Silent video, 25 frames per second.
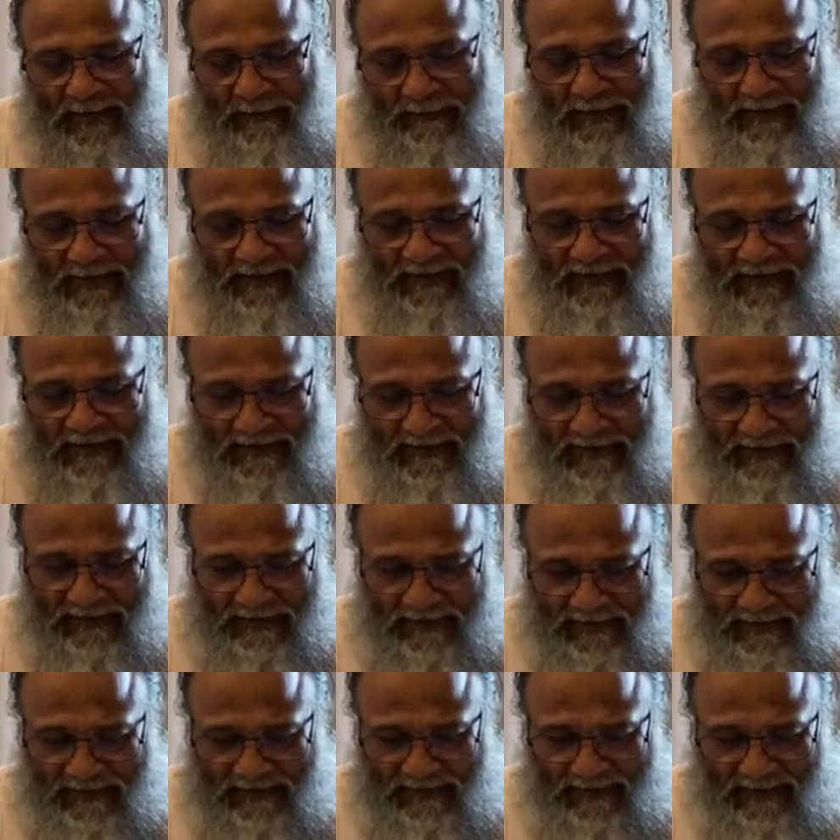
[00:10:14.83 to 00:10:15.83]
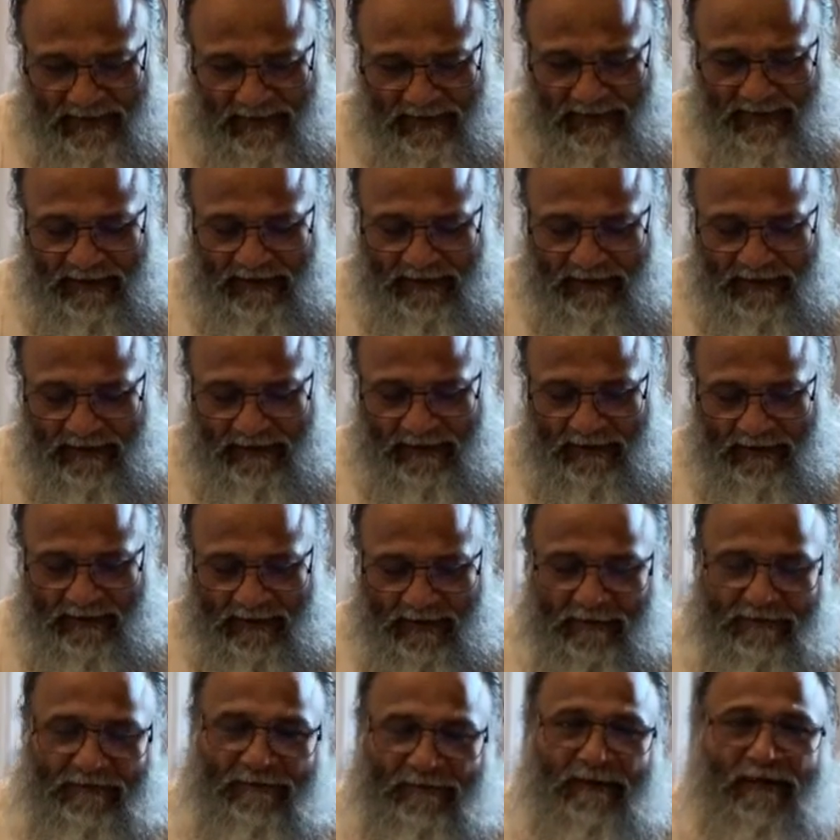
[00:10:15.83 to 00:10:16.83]
But this is,
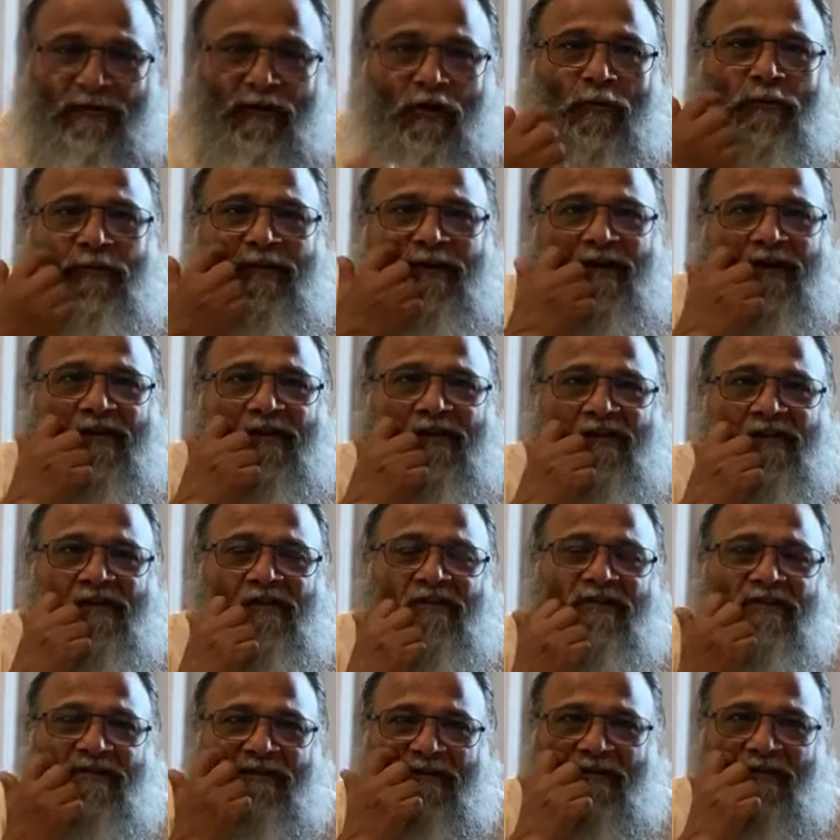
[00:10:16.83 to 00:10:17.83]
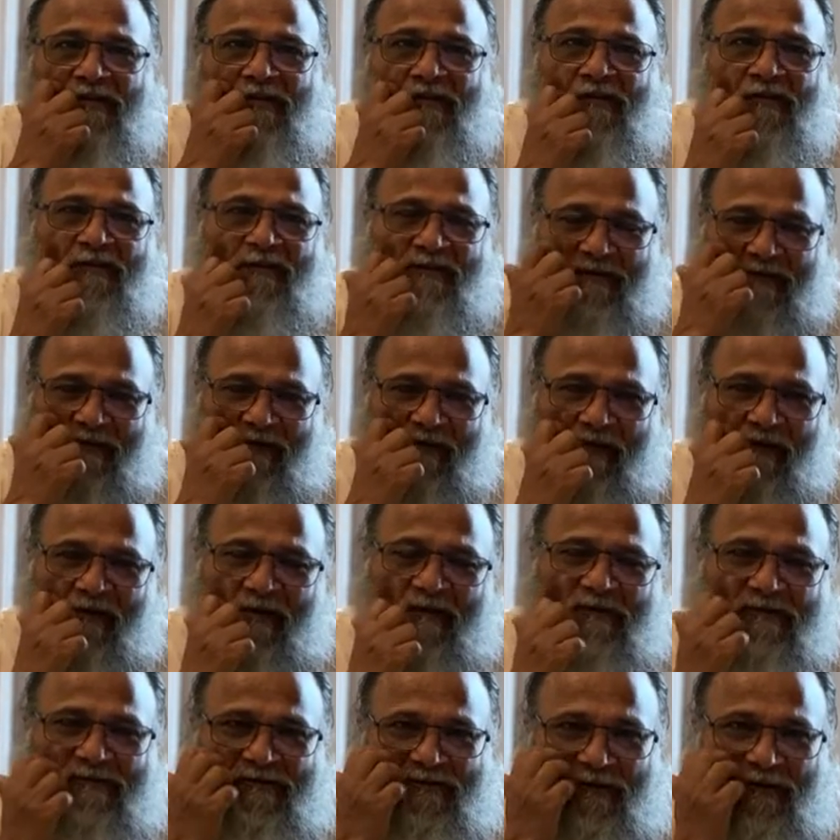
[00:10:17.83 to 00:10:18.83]
the phenomena is
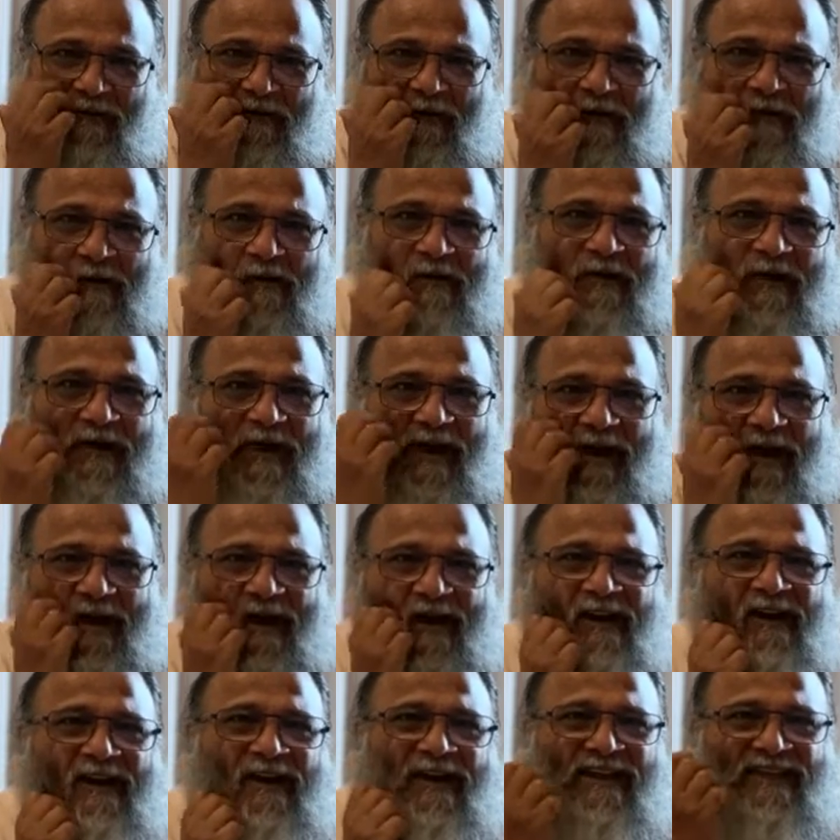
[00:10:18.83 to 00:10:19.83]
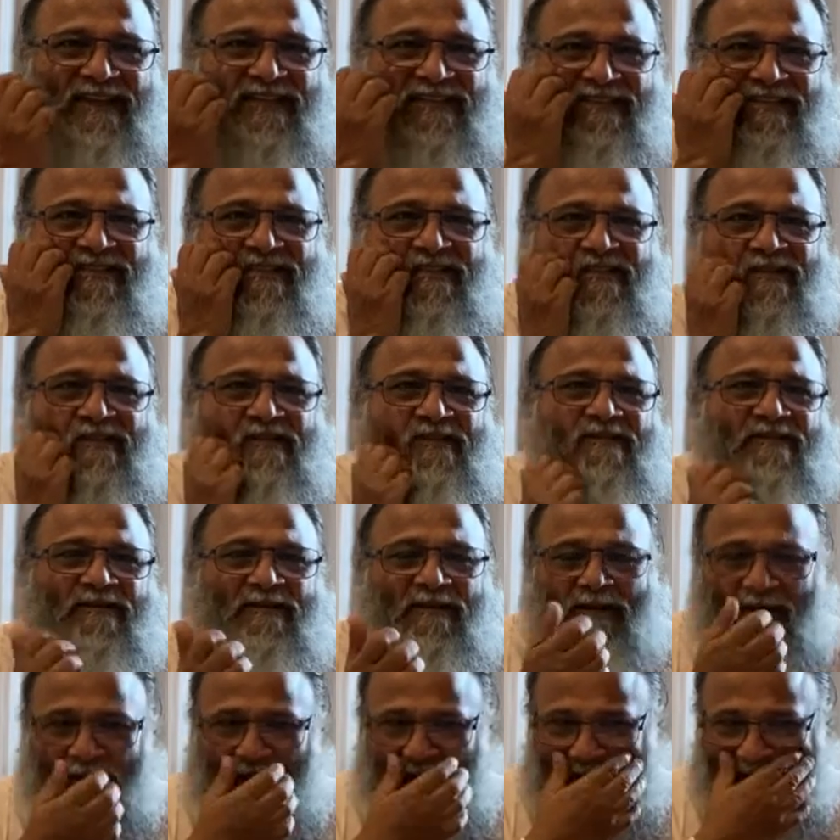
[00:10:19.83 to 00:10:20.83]
also endless.
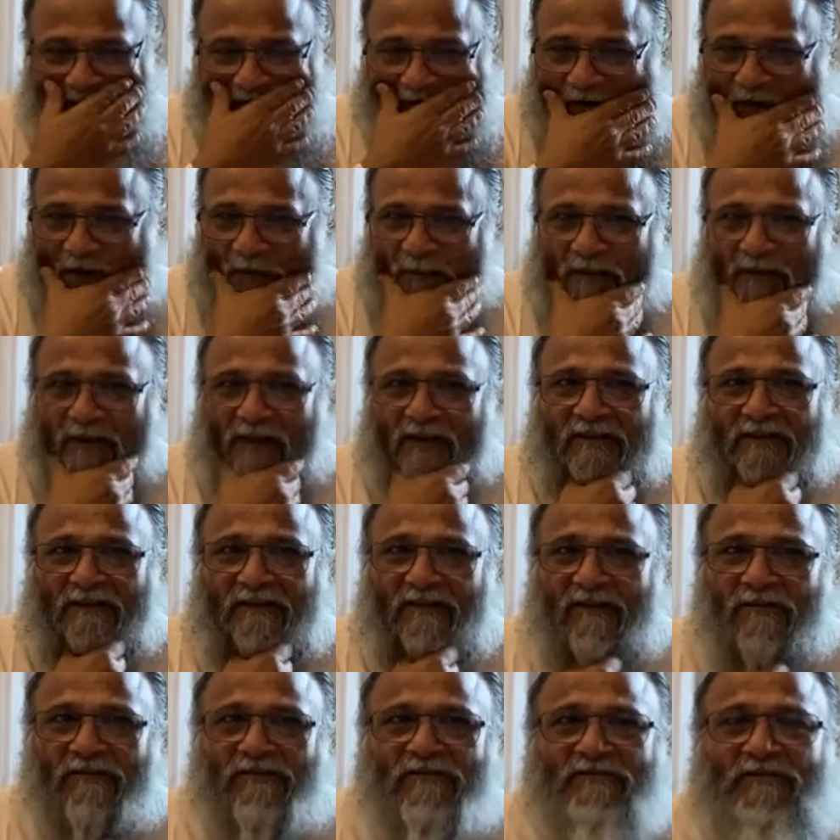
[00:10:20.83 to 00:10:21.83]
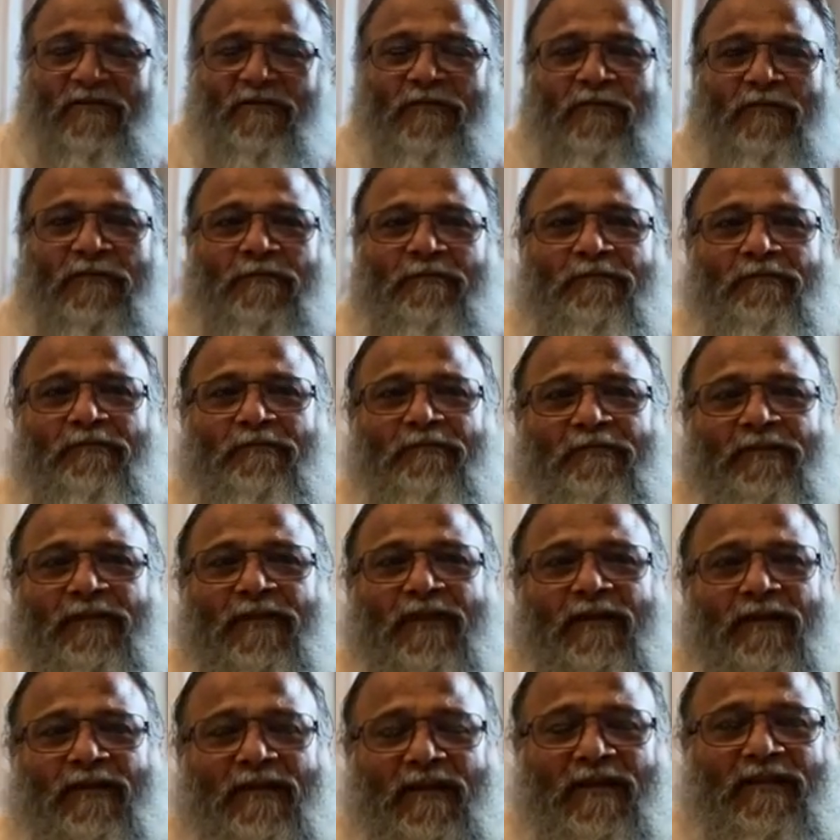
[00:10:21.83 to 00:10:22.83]
Phenomena is also
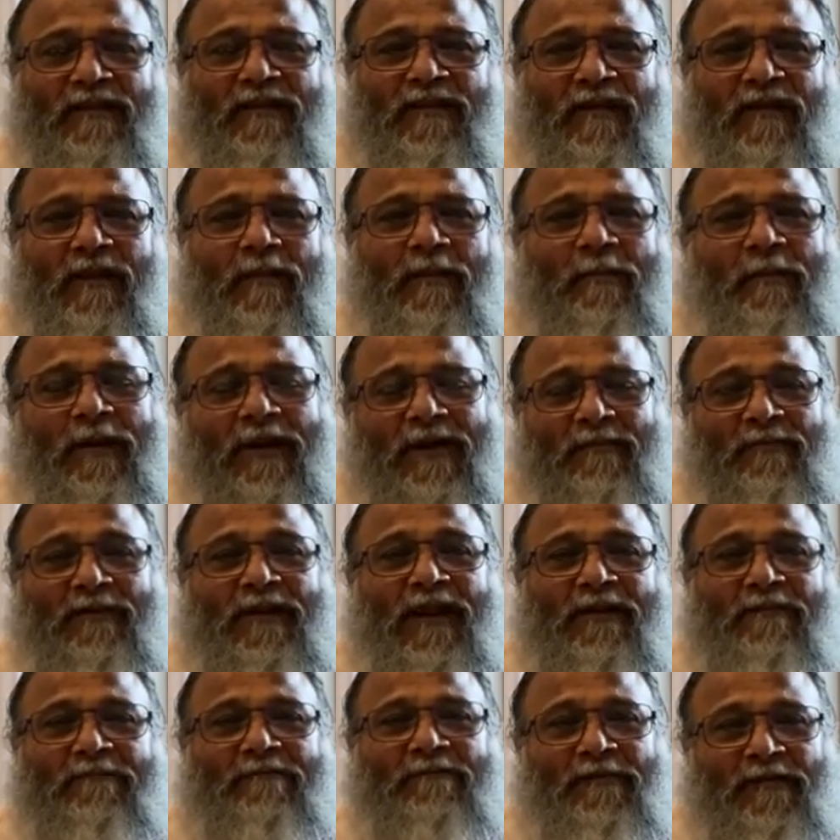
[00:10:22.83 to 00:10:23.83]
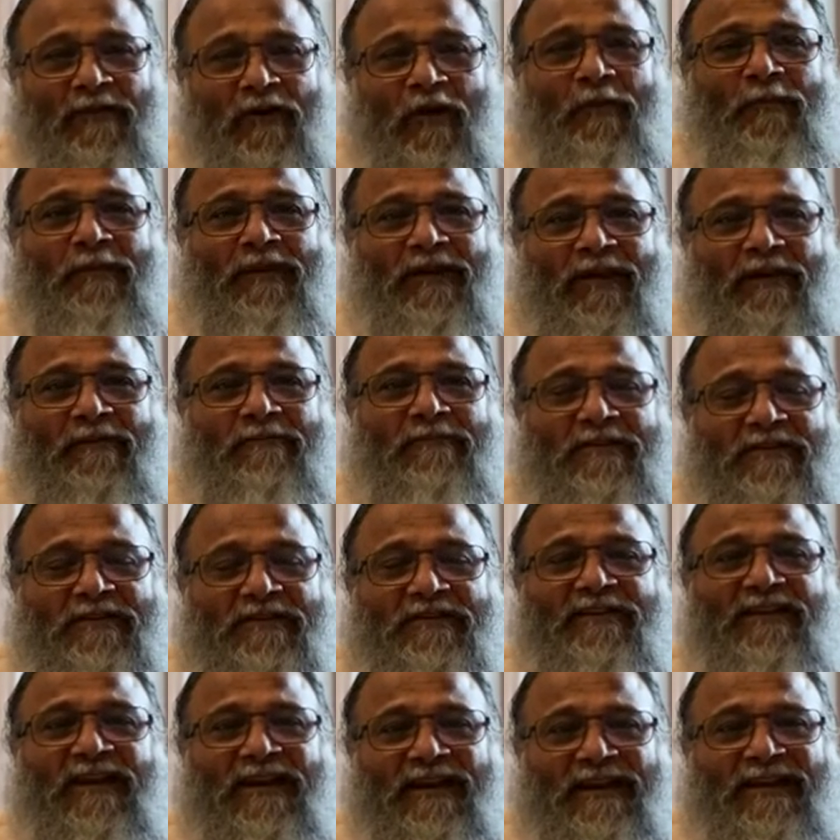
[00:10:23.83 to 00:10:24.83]
nothing, but that phenomena which
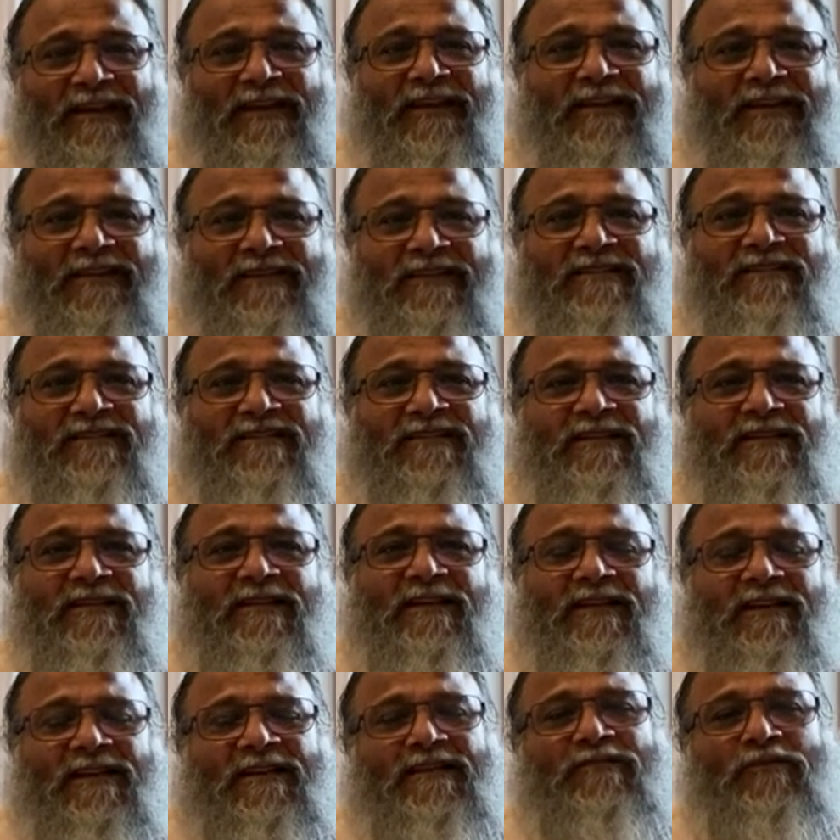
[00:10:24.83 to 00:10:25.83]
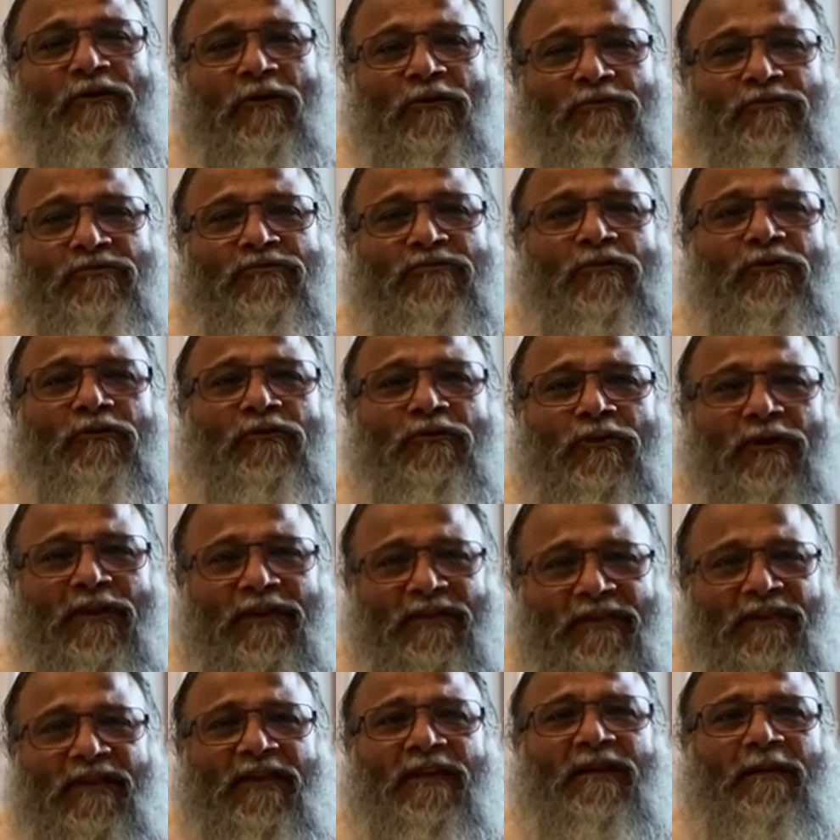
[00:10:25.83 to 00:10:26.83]
is endless is also
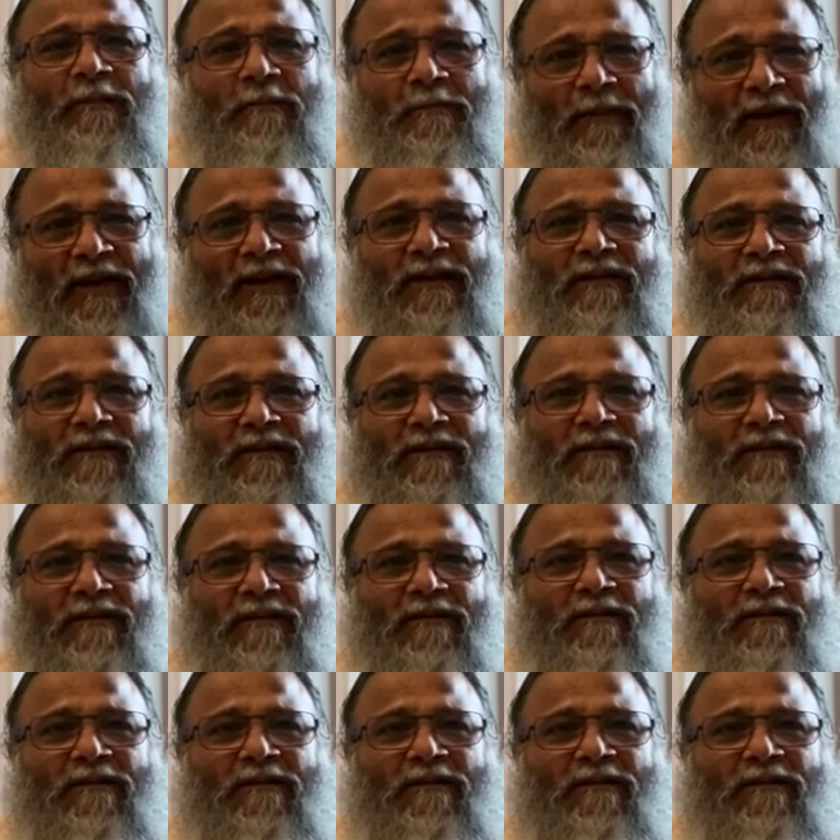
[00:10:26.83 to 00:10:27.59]
nothing but